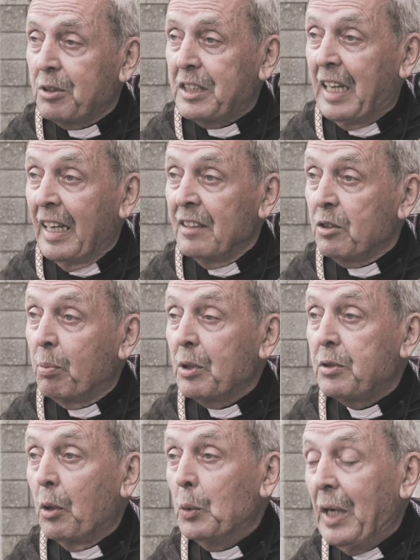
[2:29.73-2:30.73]
stands
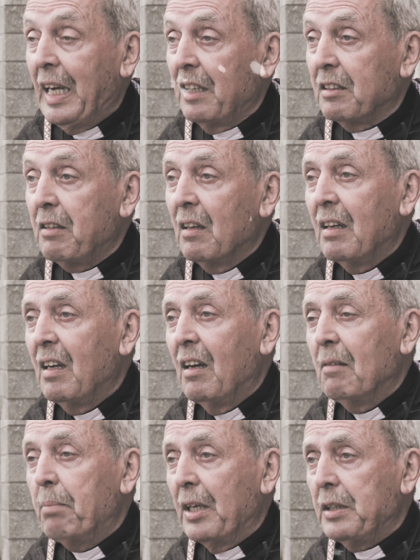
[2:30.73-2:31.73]
was donated
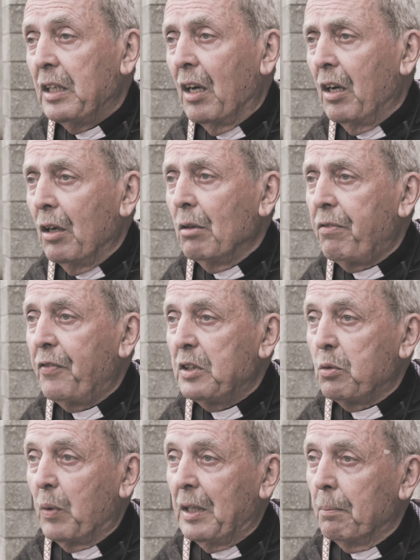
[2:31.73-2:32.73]
by the Earl
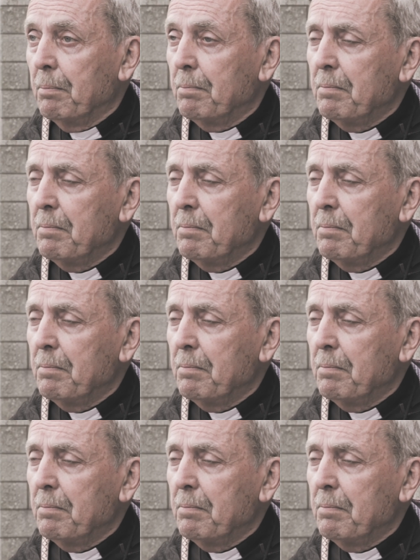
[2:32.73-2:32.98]
Fitzwilliam.